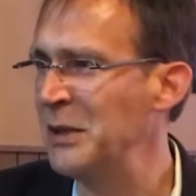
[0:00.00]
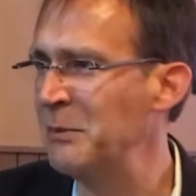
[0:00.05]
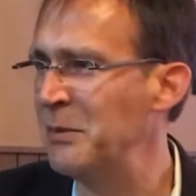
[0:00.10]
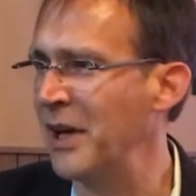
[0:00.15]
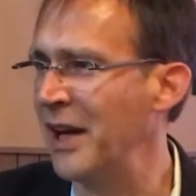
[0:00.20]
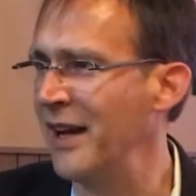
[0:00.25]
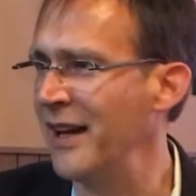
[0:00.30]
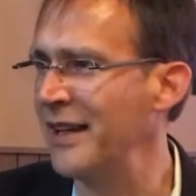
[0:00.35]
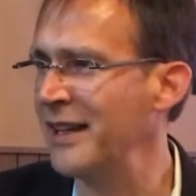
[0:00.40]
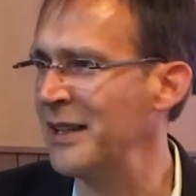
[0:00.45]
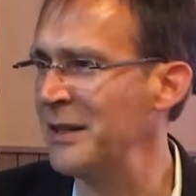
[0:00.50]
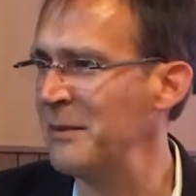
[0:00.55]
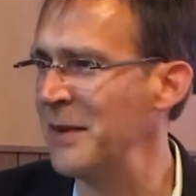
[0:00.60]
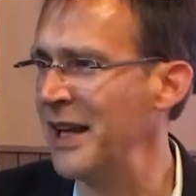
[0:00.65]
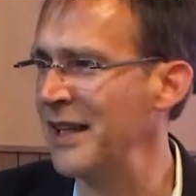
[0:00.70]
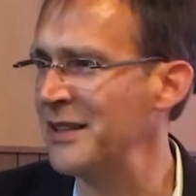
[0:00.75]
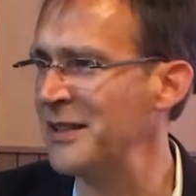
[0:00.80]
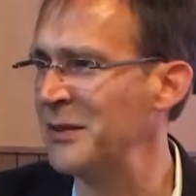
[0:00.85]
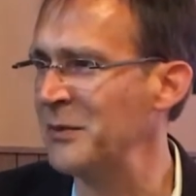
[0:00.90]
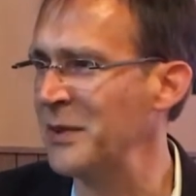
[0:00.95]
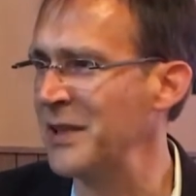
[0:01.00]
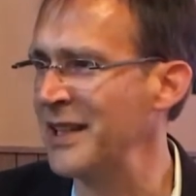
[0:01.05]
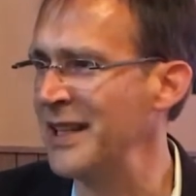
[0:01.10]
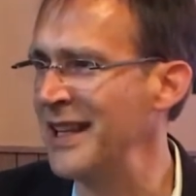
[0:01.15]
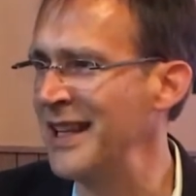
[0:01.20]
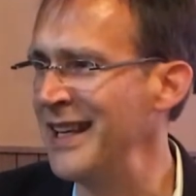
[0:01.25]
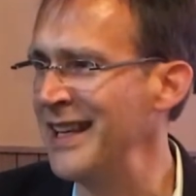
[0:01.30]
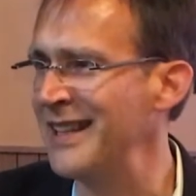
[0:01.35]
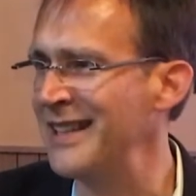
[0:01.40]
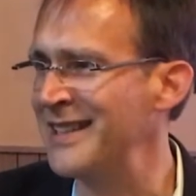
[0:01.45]
But I can imagine with
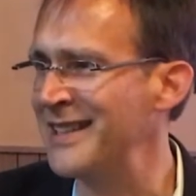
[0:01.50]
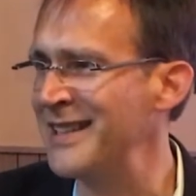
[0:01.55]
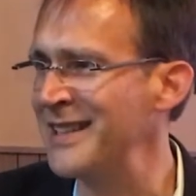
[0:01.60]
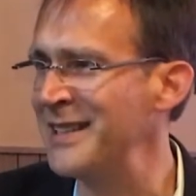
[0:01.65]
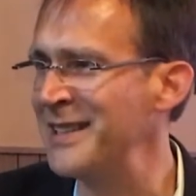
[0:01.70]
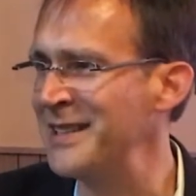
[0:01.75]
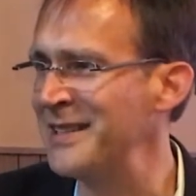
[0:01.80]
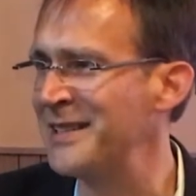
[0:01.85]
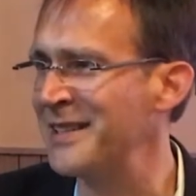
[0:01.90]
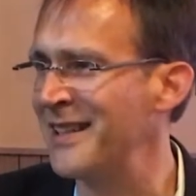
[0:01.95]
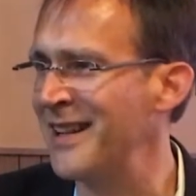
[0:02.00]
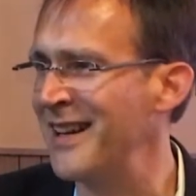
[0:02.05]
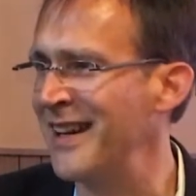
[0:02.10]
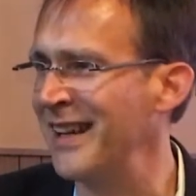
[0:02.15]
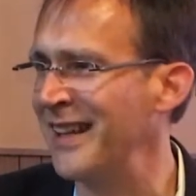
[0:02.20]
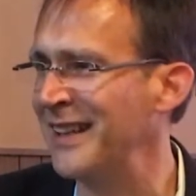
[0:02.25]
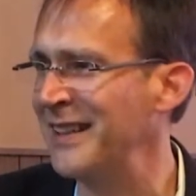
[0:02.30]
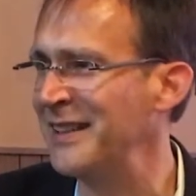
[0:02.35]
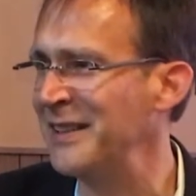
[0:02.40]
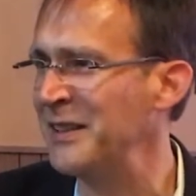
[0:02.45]
kids, this is like,